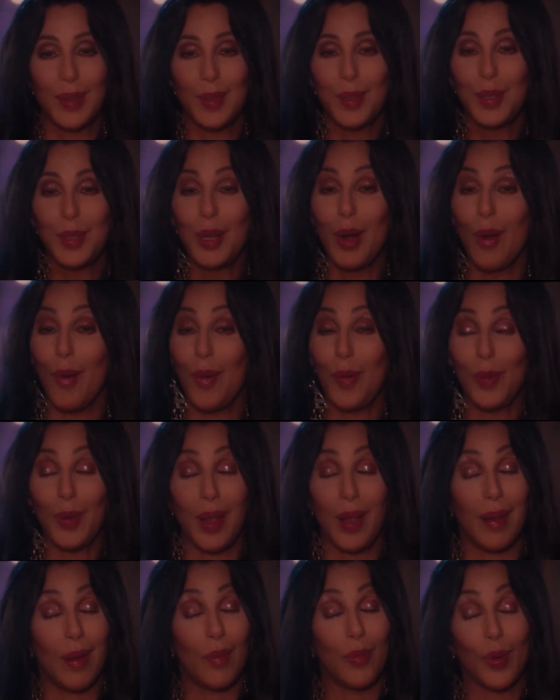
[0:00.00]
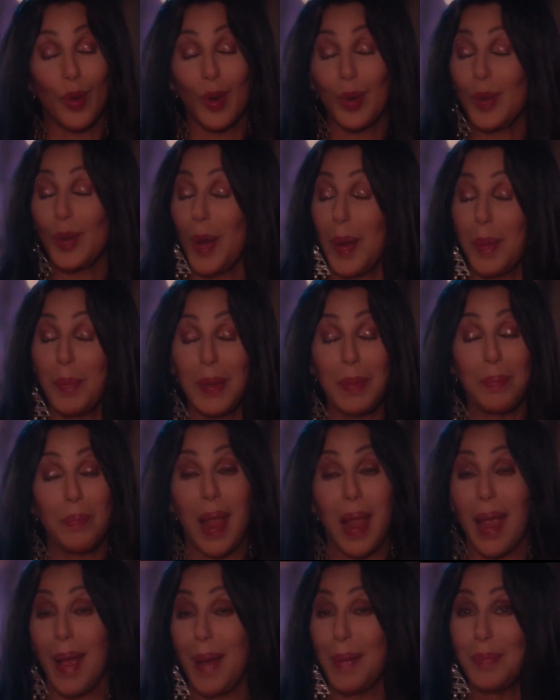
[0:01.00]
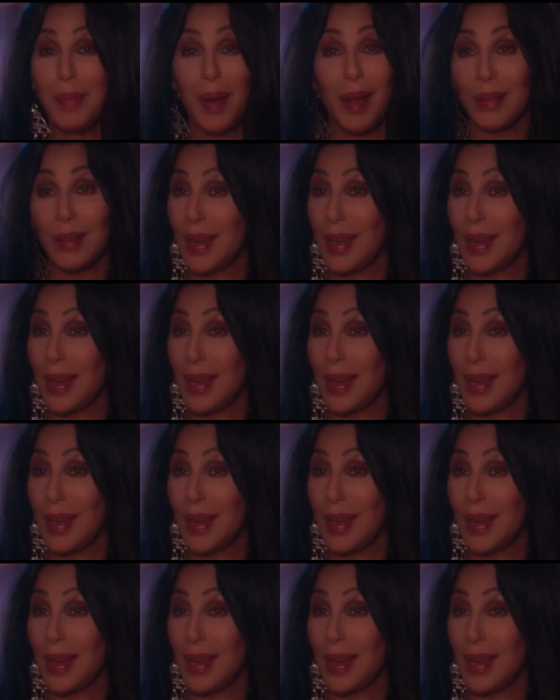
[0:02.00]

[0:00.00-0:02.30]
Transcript: And don't ever call me ma'am